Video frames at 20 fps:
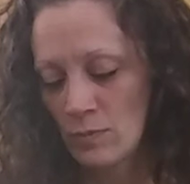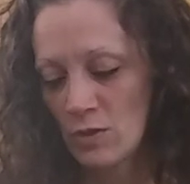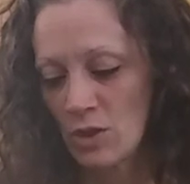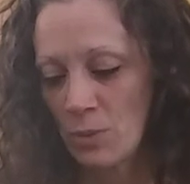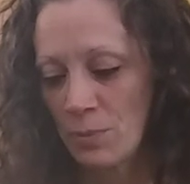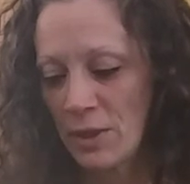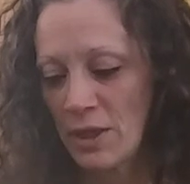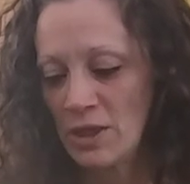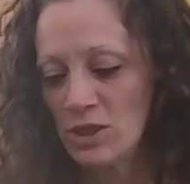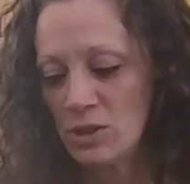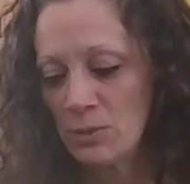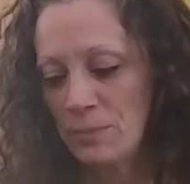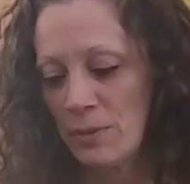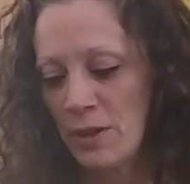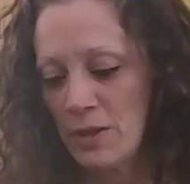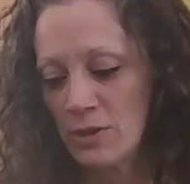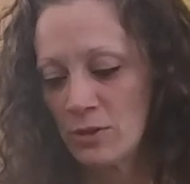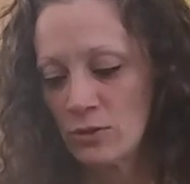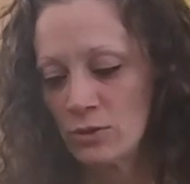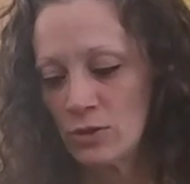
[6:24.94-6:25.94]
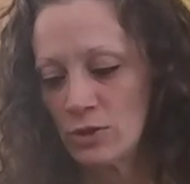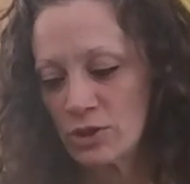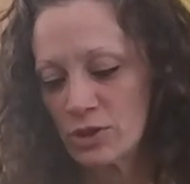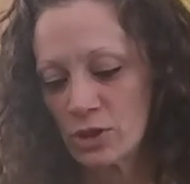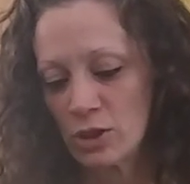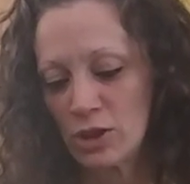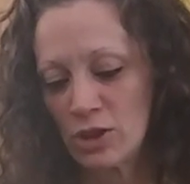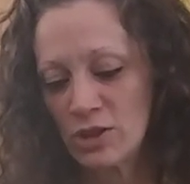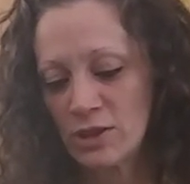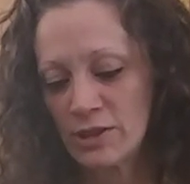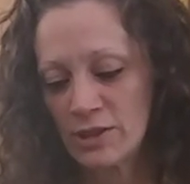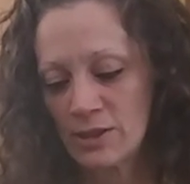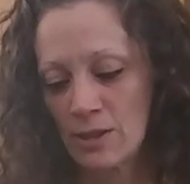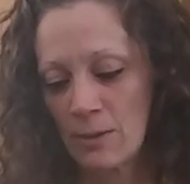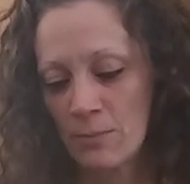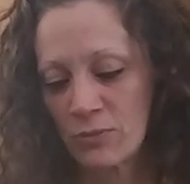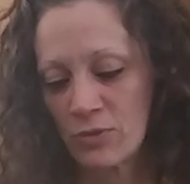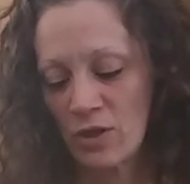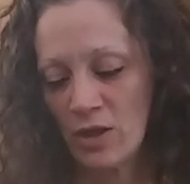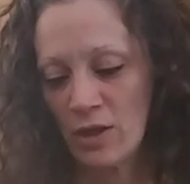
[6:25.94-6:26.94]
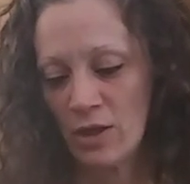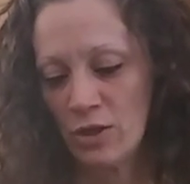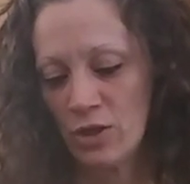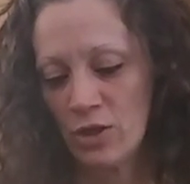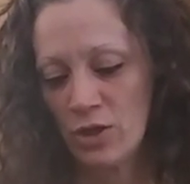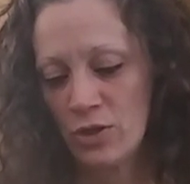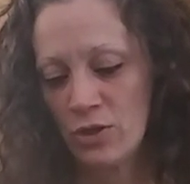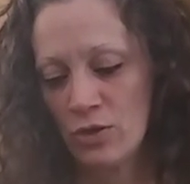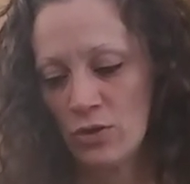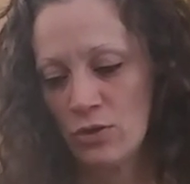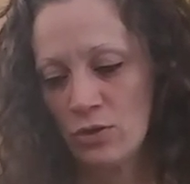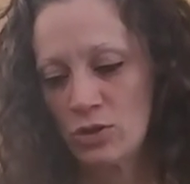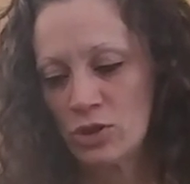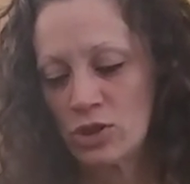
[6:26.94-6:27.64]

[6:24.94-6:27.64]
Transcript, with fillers: the Page of Pentacles, learn something new,